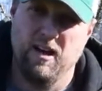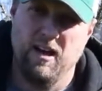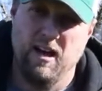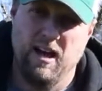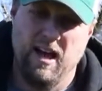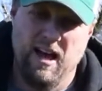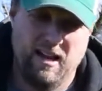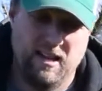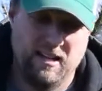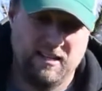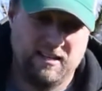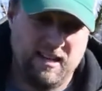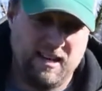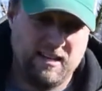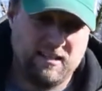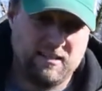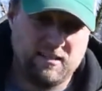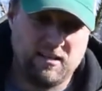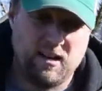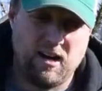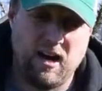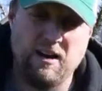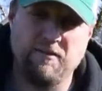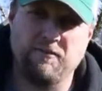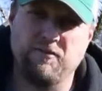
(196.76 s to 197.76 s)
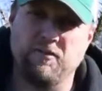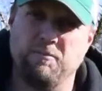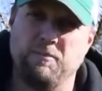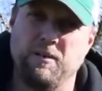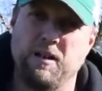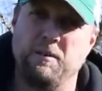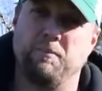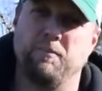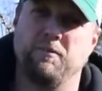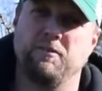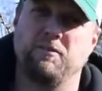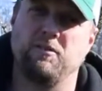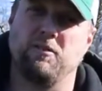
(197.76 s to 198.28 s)
And it takes time for
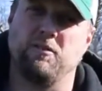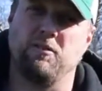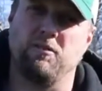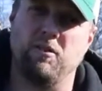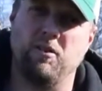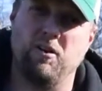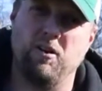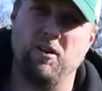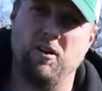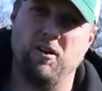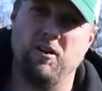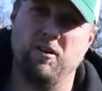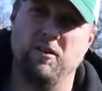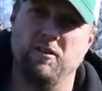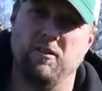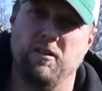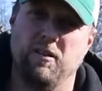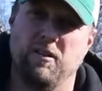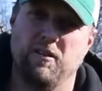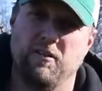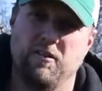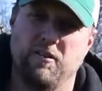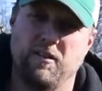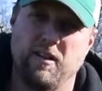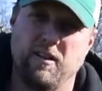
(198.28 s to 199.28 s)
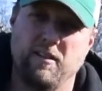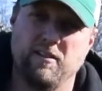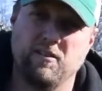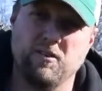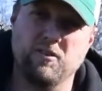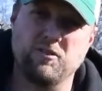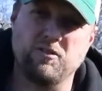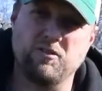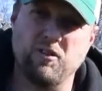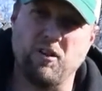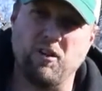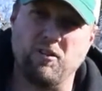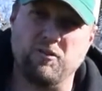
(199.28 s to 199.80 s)
people to learn
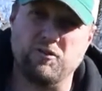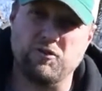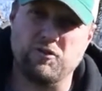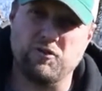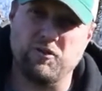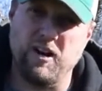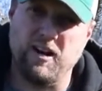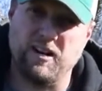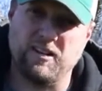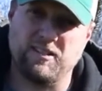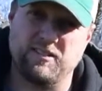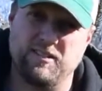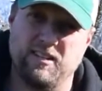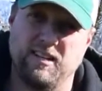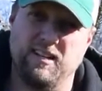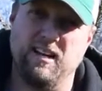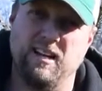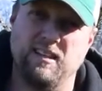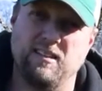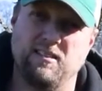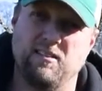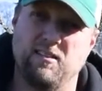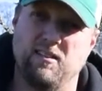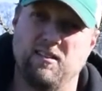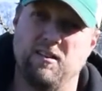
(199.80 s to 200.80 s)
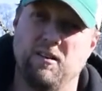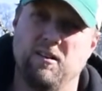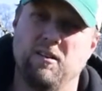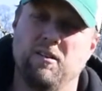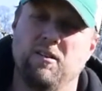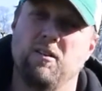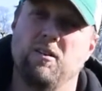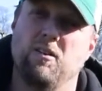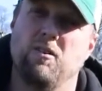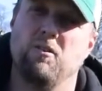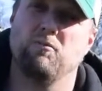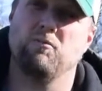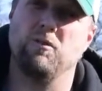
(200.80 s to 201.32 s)
those little tricks to get the
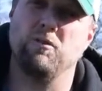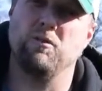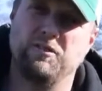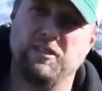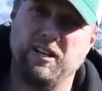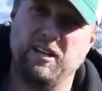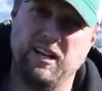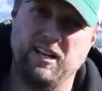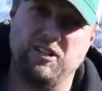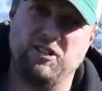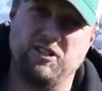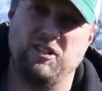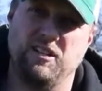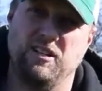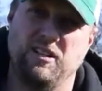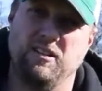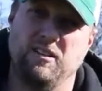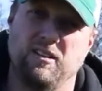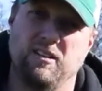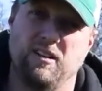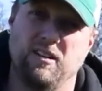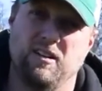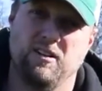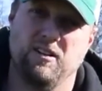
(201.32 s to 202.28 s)
rotation